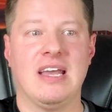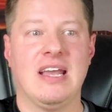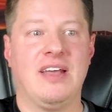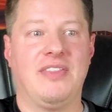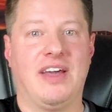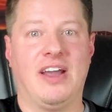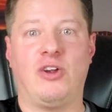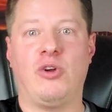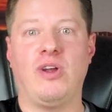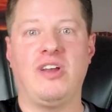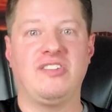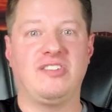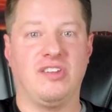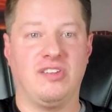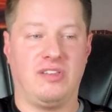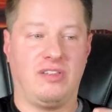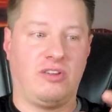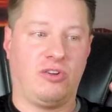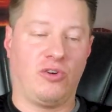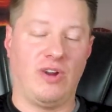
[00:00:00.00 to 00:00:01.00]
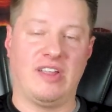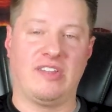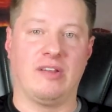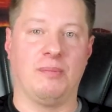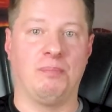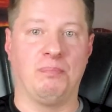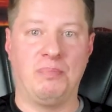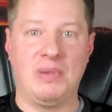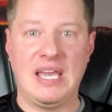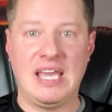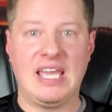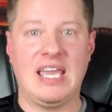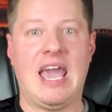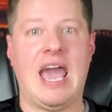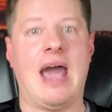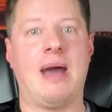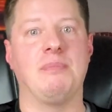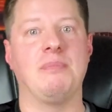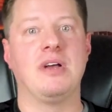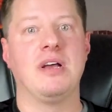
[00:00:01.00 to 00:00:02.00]
that creates a, creates a big
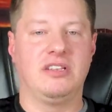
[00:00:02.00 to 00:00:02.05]
gap.